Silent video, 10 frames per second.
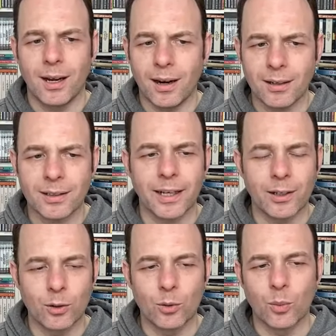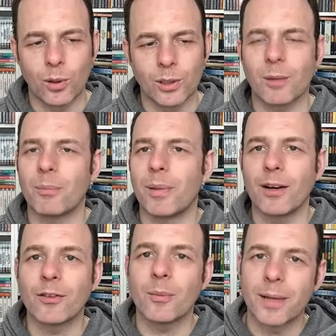Argyle was a bit
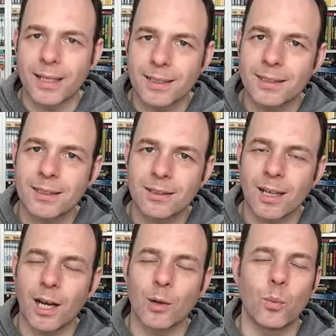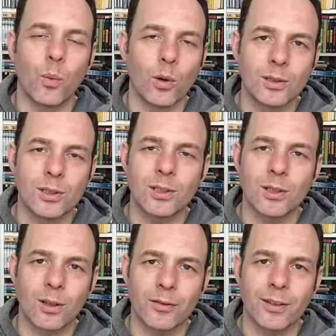of a mess. I wanted
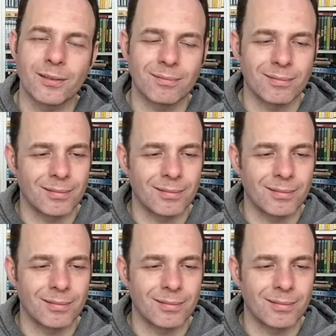to love it.